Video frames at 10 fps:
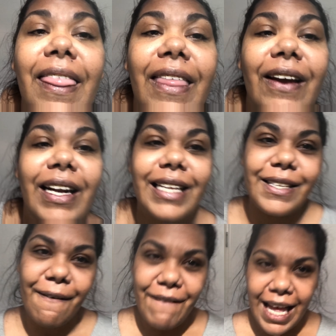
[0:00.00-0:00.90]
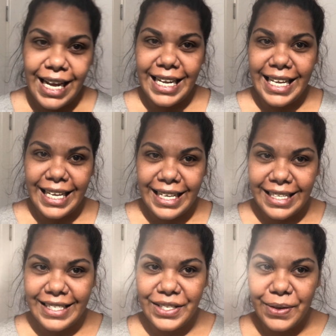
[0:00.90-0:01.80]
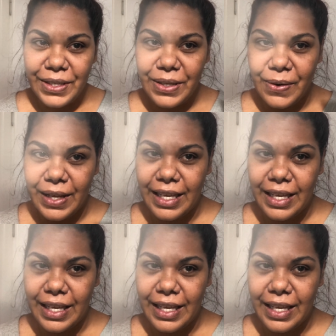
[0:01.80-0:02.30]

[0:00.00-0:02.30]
There it is, found it. So we're just going